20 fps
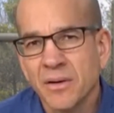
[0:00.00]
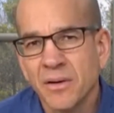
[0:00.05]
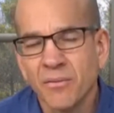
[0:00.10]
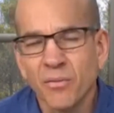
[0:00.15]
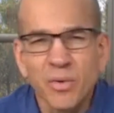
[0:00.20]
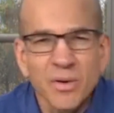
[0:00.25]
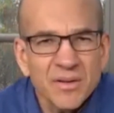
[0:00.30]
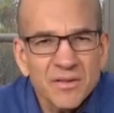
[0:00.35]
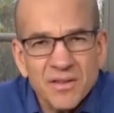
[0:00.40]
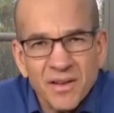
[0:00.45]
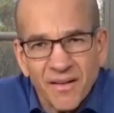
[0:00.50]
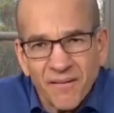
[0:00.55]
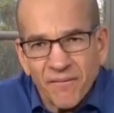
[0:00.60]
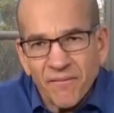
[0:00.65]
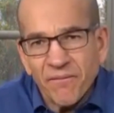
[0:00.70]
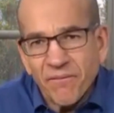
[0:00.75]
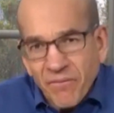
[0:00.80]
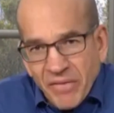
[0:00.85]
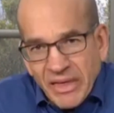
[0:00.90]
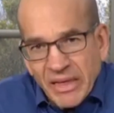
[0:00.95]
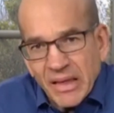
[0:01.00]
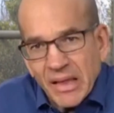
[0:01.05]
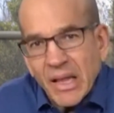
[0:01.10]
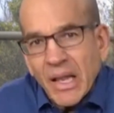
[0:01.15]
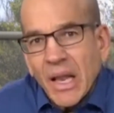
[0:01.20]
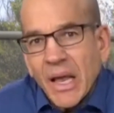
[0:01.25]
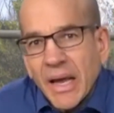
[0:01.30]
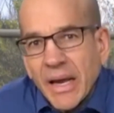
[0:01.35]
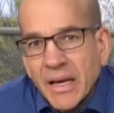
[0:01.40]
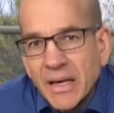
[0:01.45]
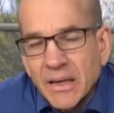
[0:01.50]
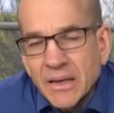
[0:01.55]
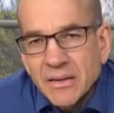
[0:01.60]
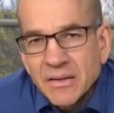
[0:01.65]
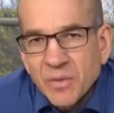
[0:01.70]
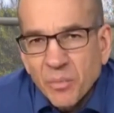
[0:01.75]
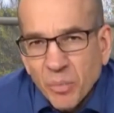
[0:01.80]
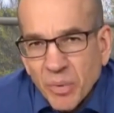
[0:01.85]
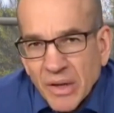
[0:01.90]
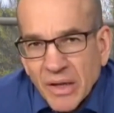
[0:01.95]
of what it's going to feel like
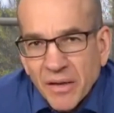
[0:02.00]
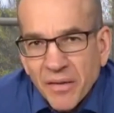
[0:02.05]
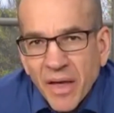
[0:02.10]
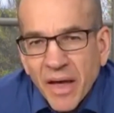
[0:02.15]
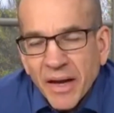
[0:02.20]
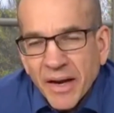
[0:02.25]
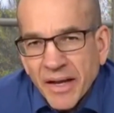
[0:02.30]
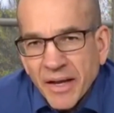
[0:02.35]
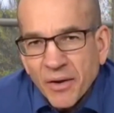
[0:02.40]
to be in that